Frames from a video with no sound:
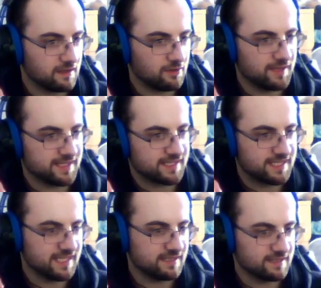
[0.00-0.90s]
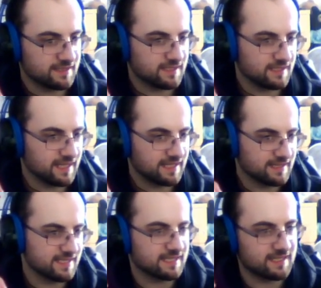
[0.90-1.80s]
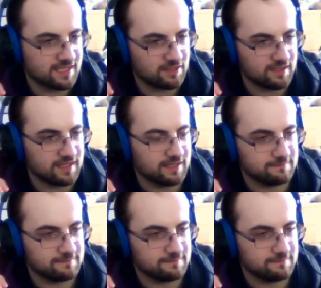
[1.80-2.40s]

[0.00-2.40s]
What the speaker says: Oh, you can see, like, this guy's got